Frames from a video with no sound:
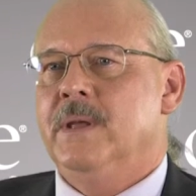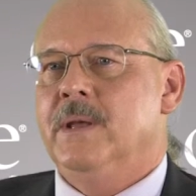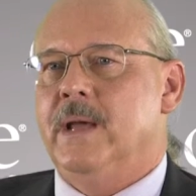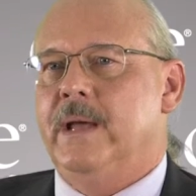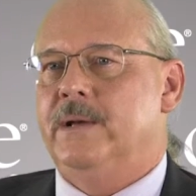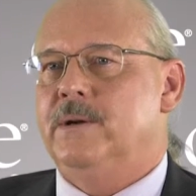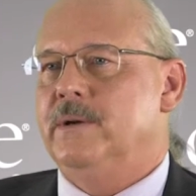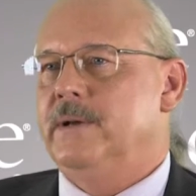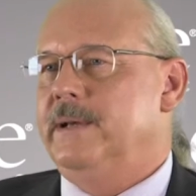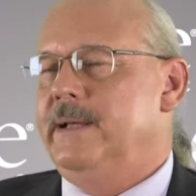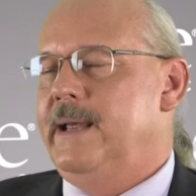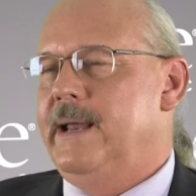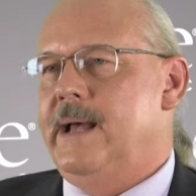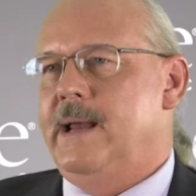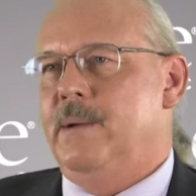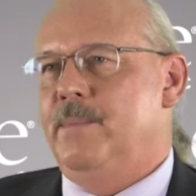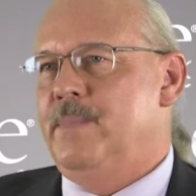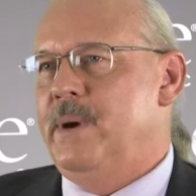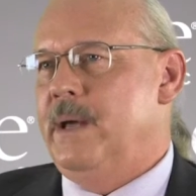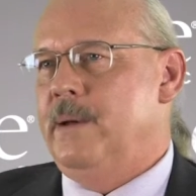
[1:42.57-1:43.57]
I couldn't get out
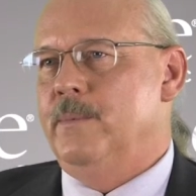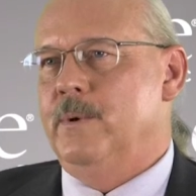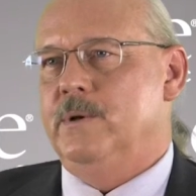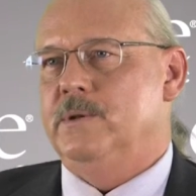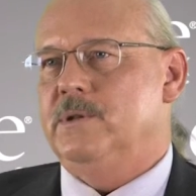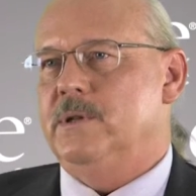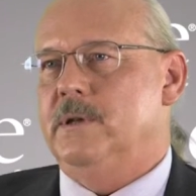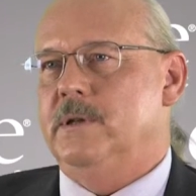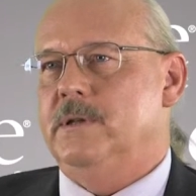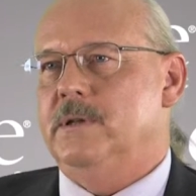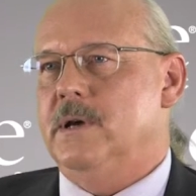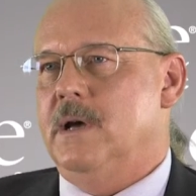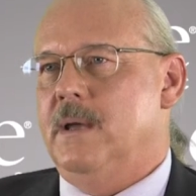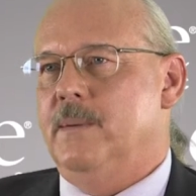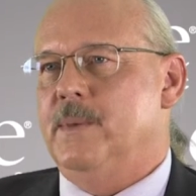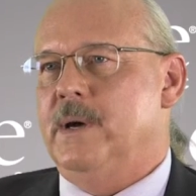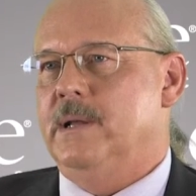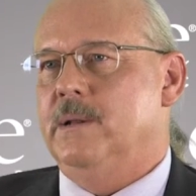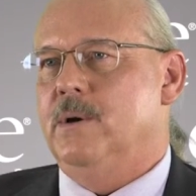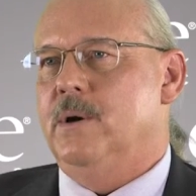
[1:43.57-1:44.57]
of bed most of the
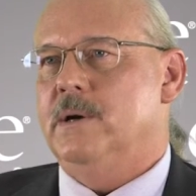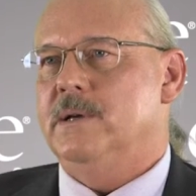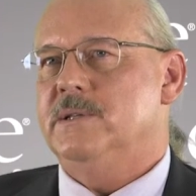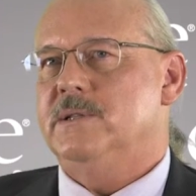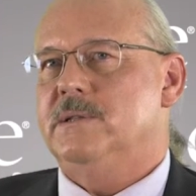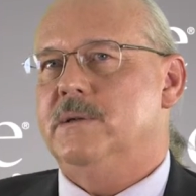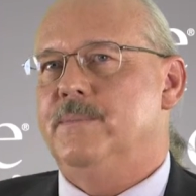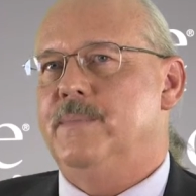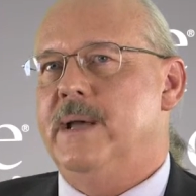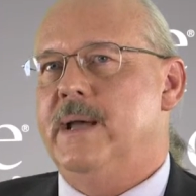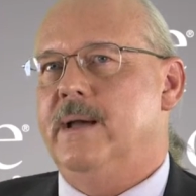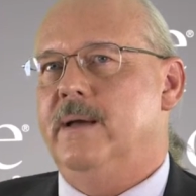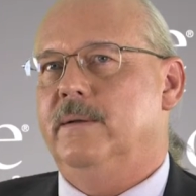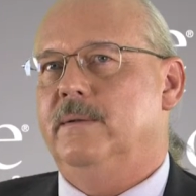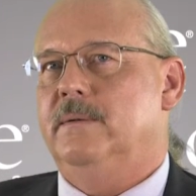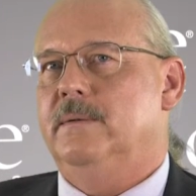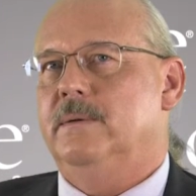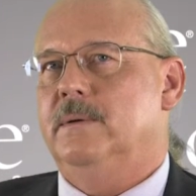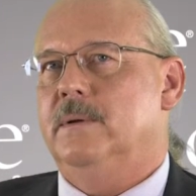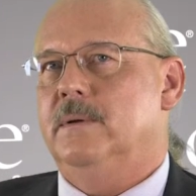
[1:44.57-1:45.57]
time. I lost about
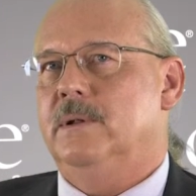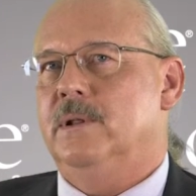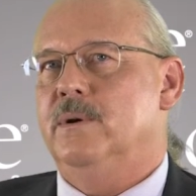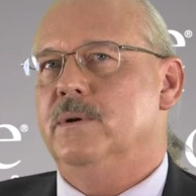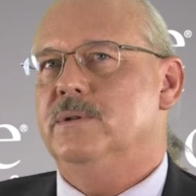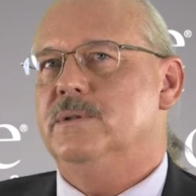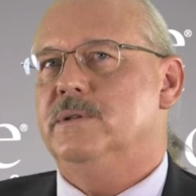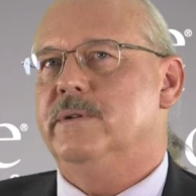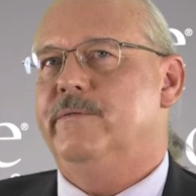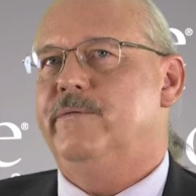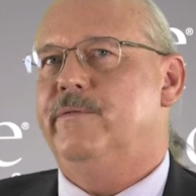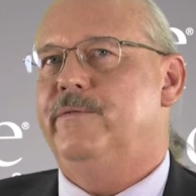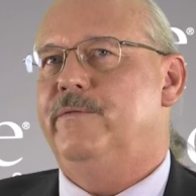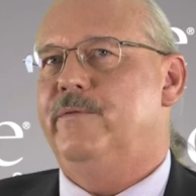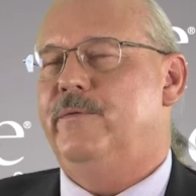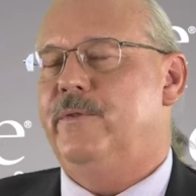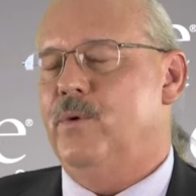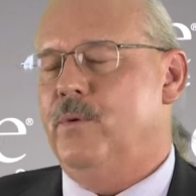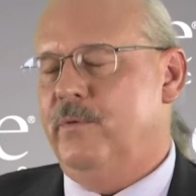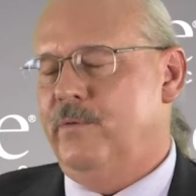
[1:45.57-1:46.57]
close to
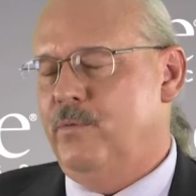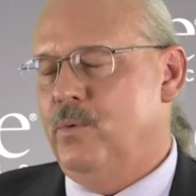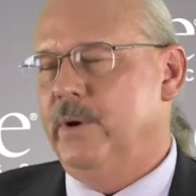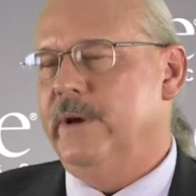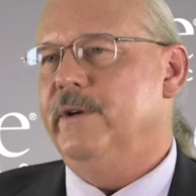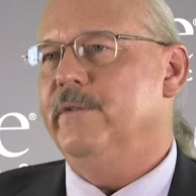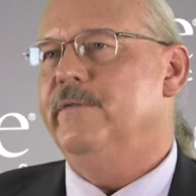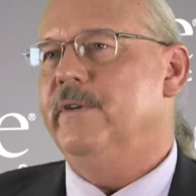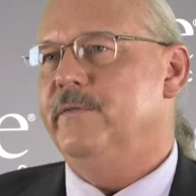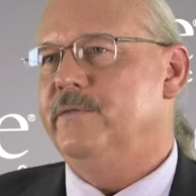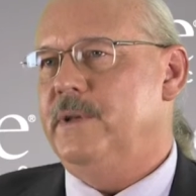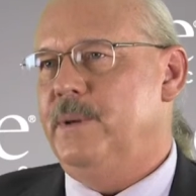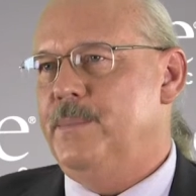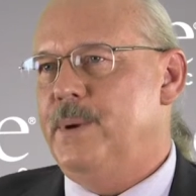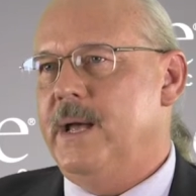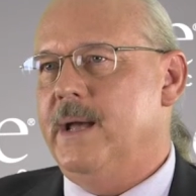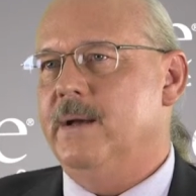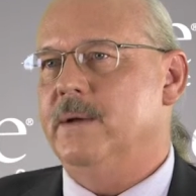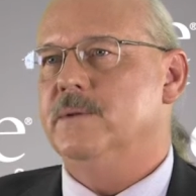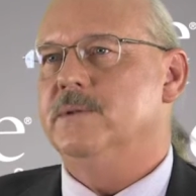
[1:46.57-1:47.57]
40 or 50
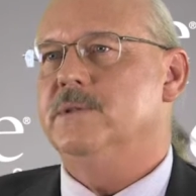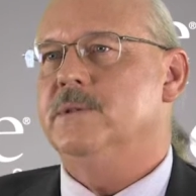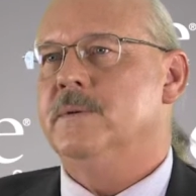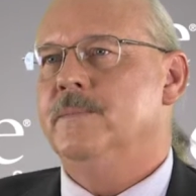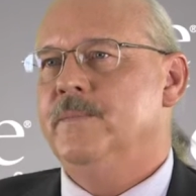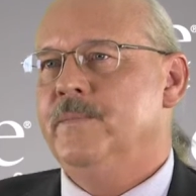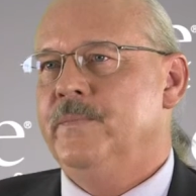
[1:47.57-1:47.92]
pounds.